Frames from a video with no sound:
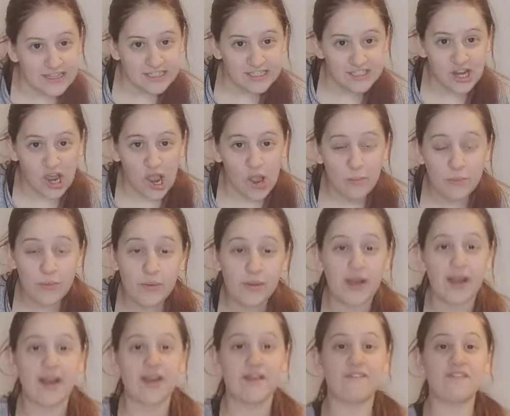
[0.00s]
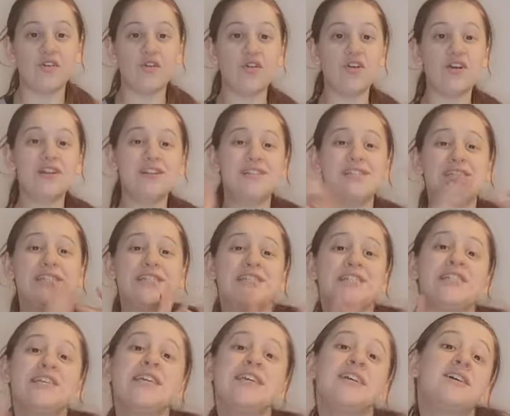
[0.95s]
this time we went for
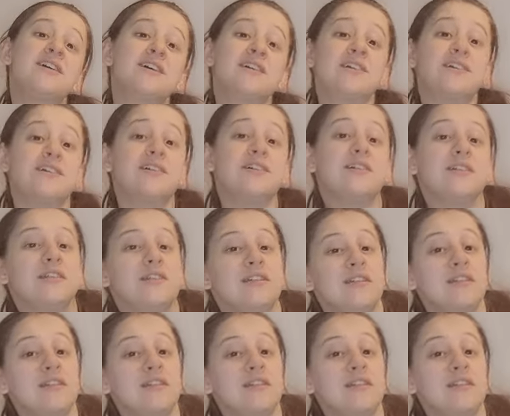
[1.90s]
Shein.